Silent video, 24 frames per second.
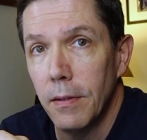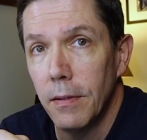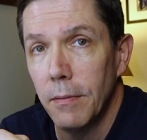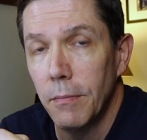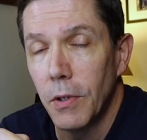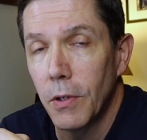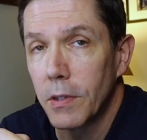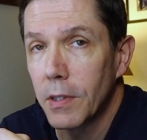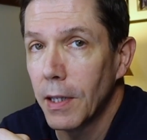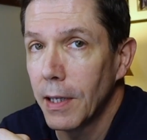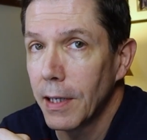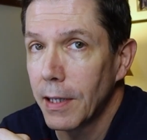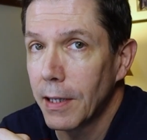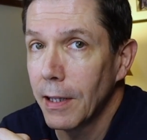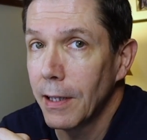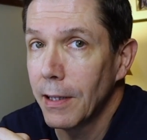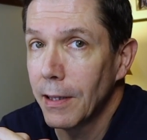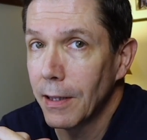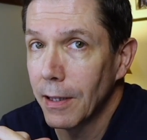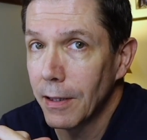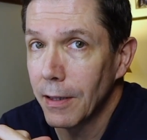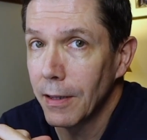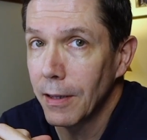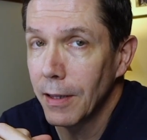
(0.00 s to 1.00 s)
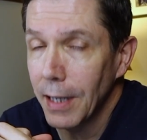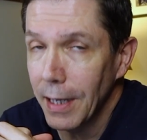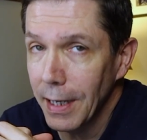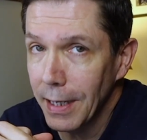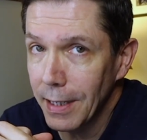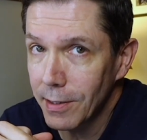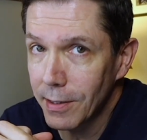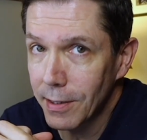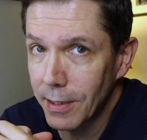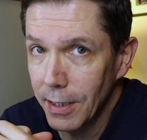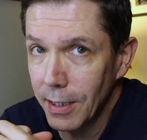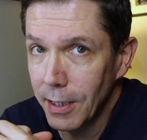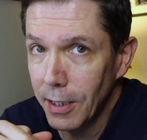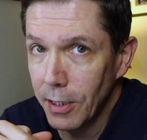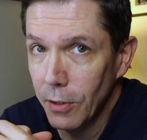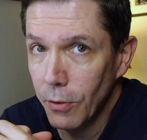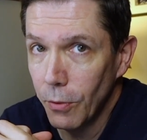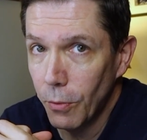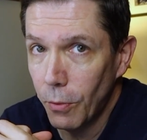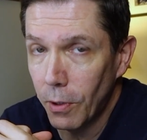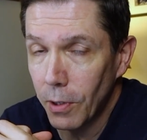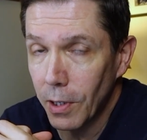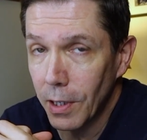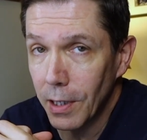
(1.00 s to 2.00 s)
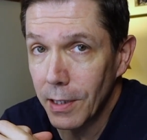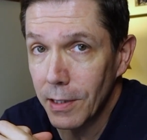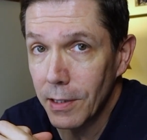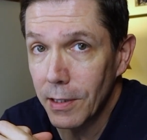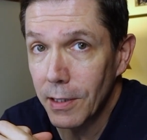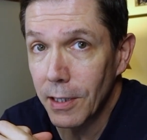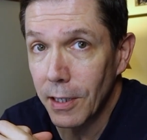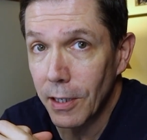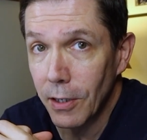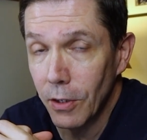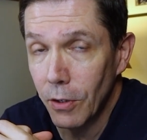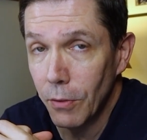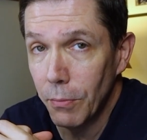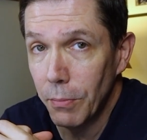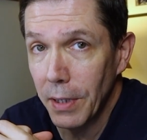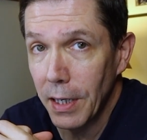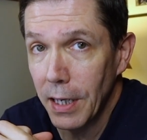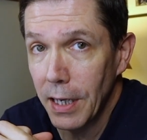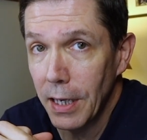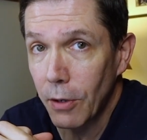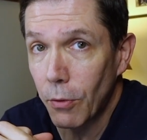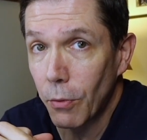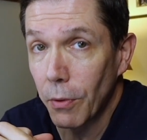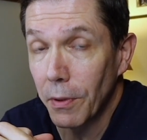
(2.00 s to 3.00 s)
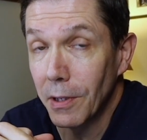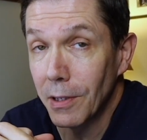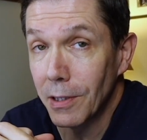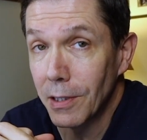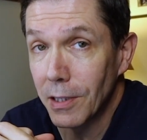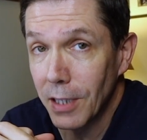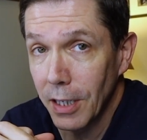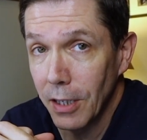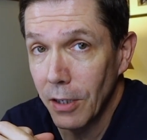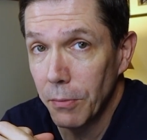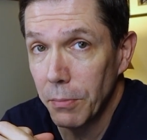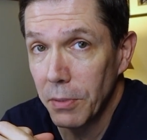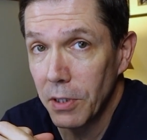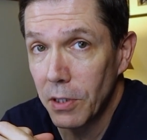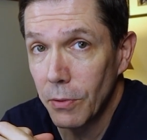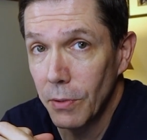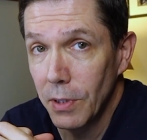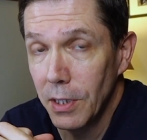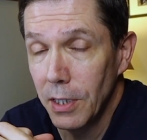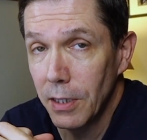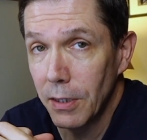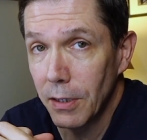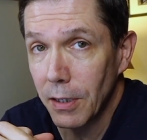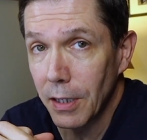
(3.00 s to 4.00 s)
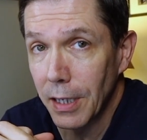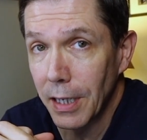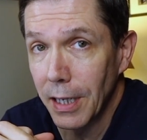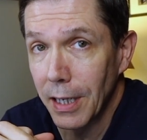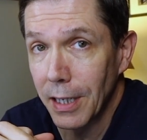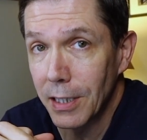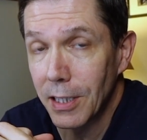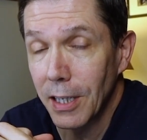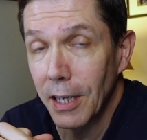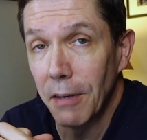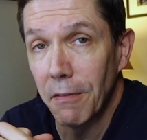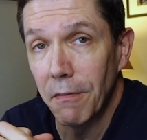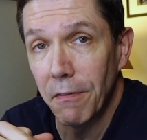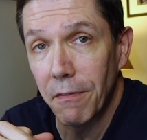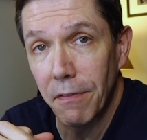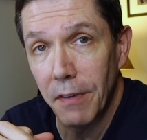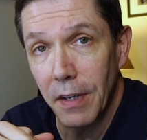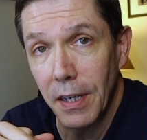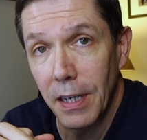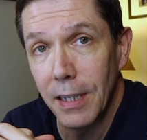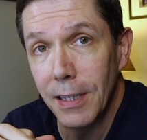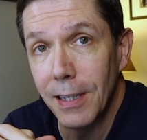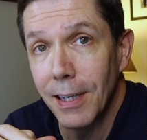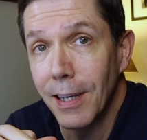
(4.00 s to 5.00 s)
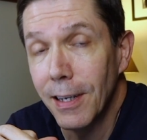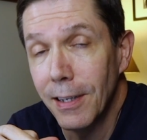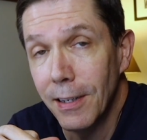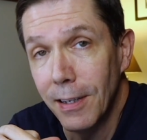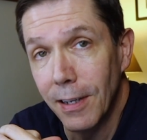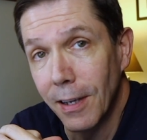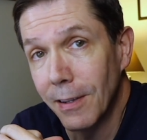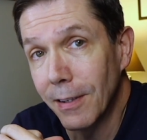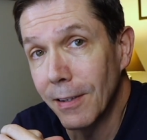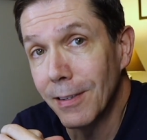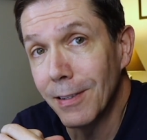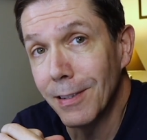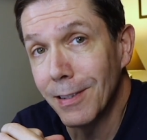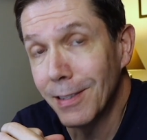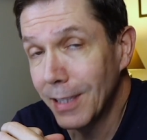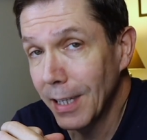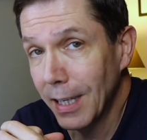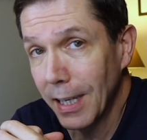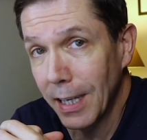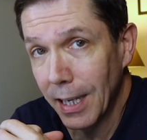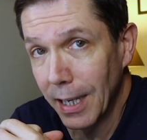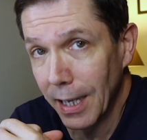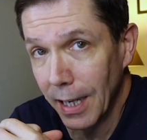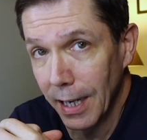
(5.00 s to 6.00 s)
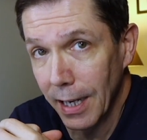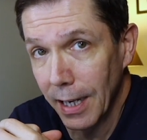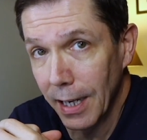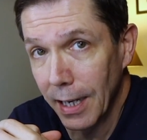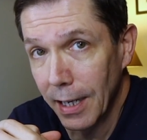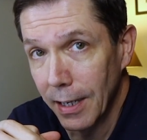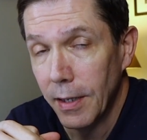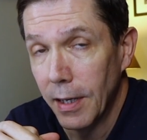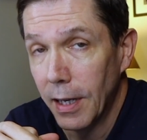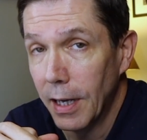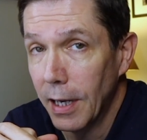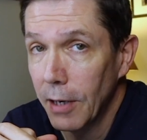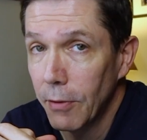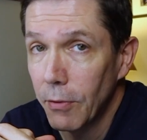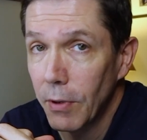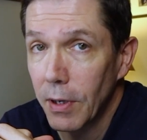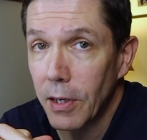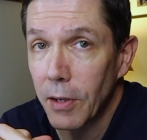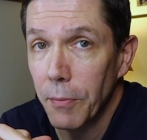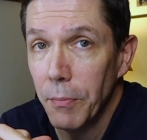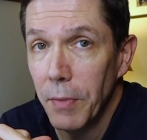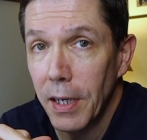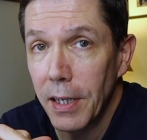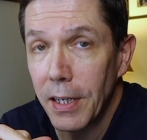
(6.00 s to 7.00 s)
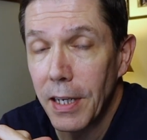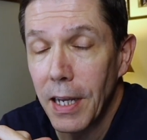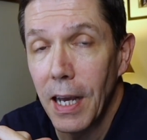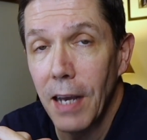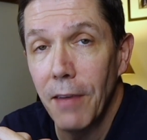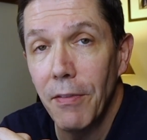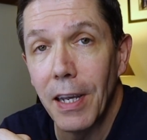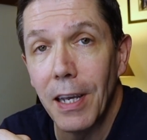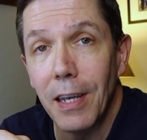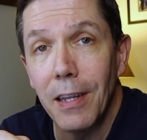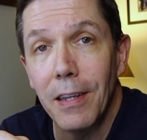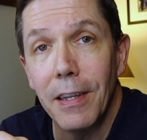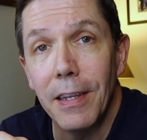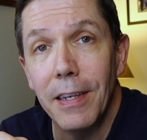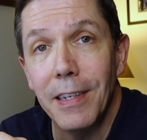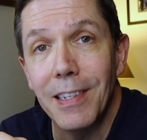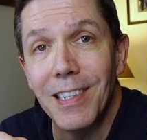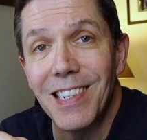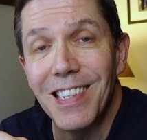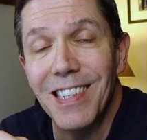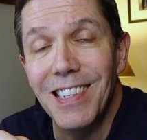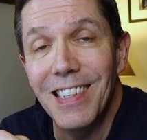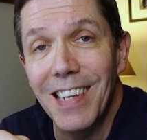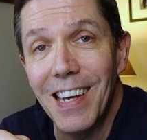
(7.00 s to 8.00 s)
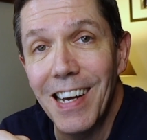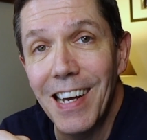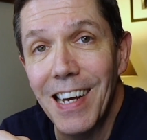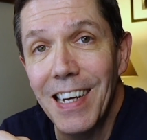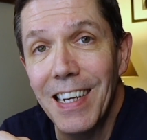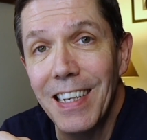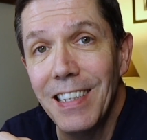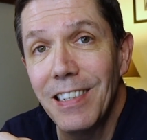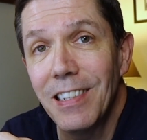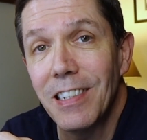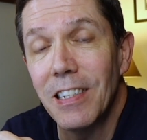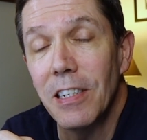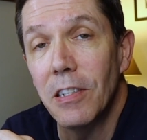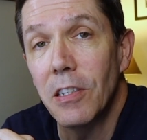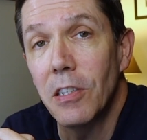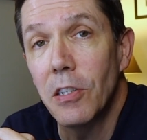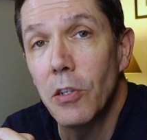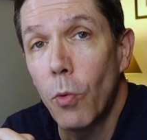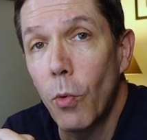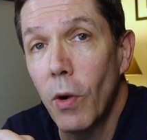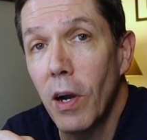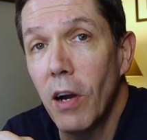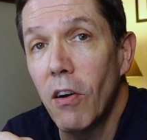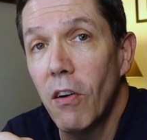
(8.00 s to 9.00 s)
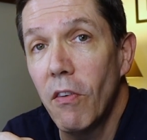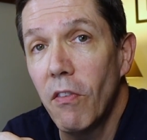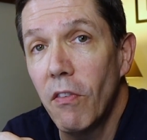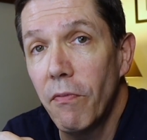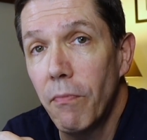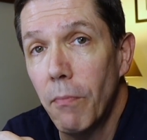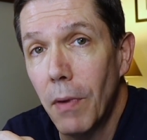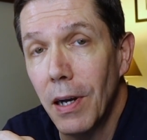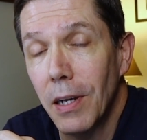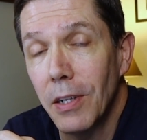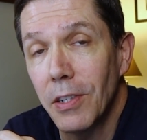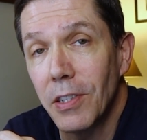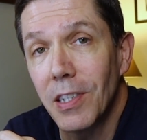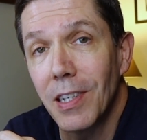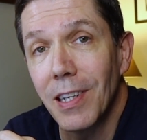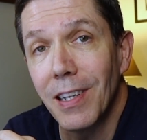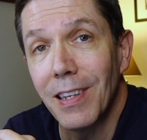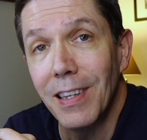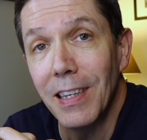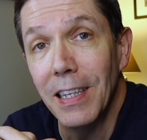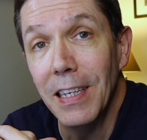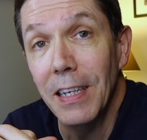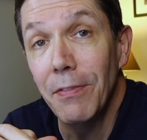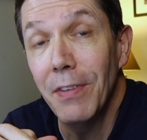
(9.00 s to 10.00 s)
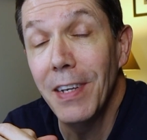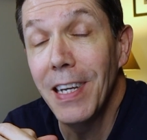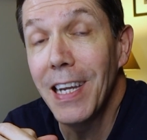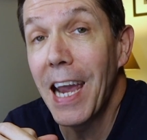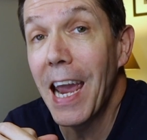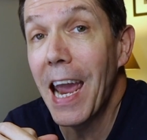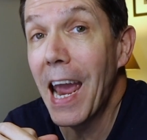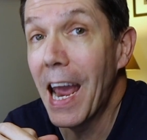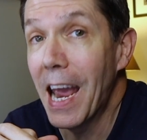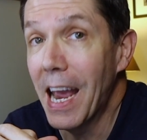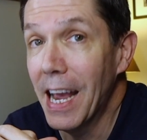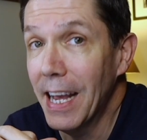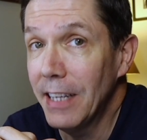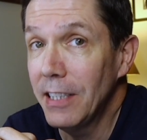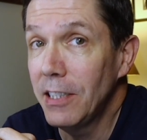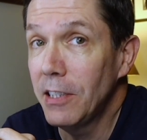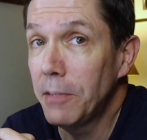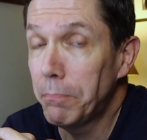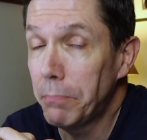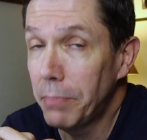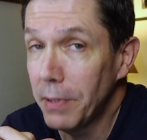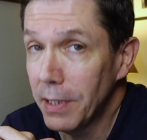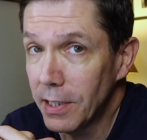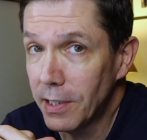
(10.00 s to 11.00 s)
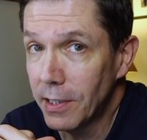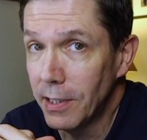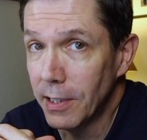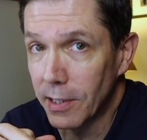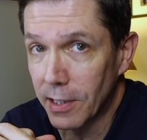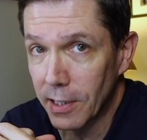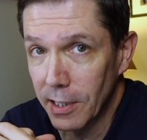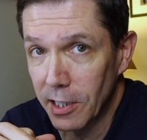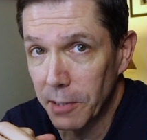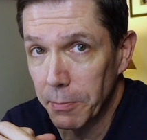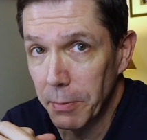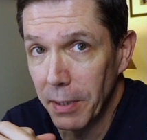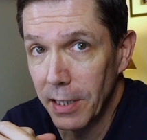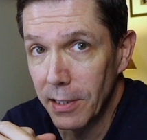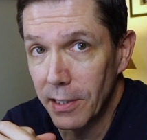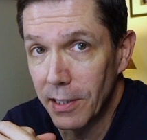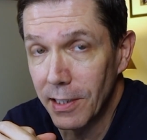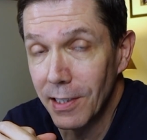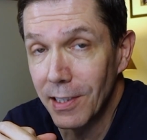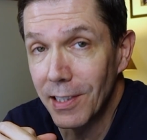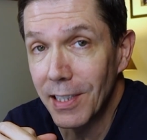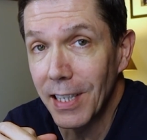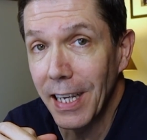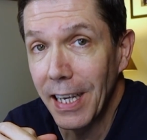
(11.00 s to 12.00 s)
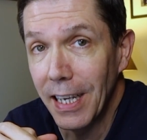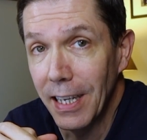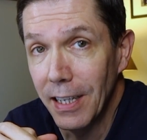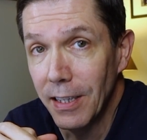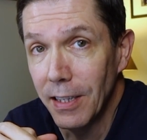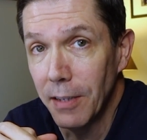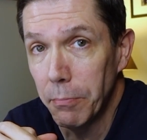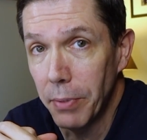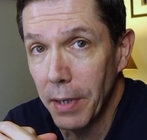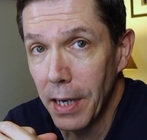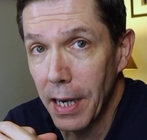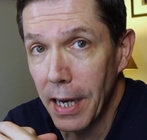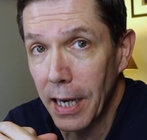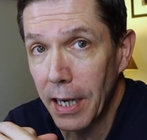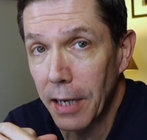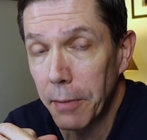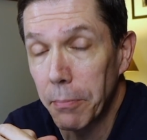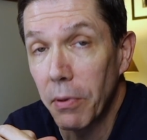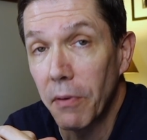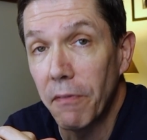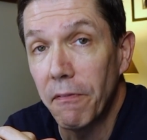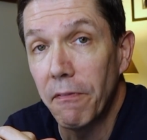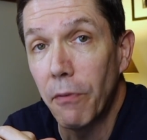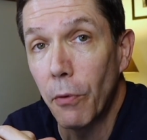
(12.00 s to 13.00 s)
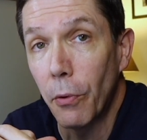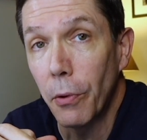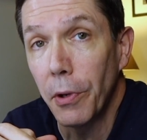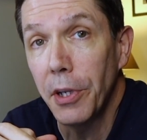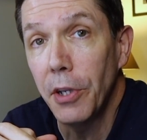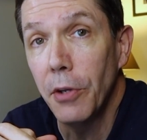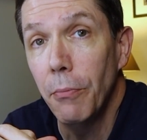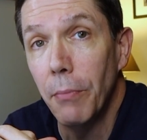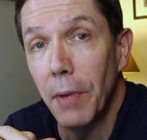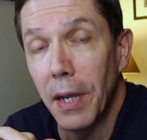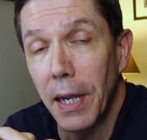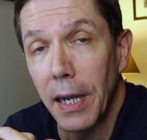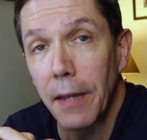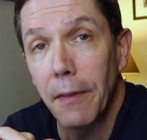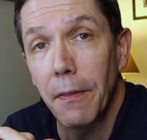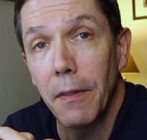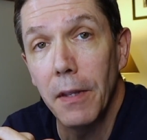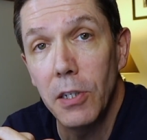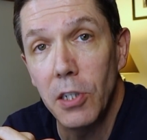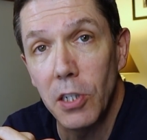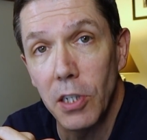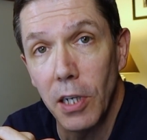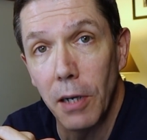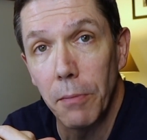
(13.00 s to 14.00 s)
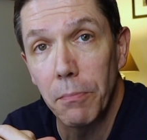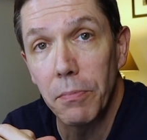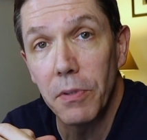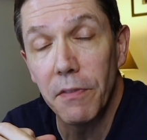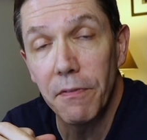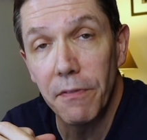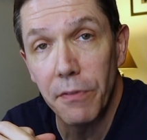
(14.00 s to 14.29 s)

Most likely the last thing you want is to go back with your tail between your legs and find another day gig. I recommend having at least 9 to 12 months living and business expenses in the bank before you make the jump to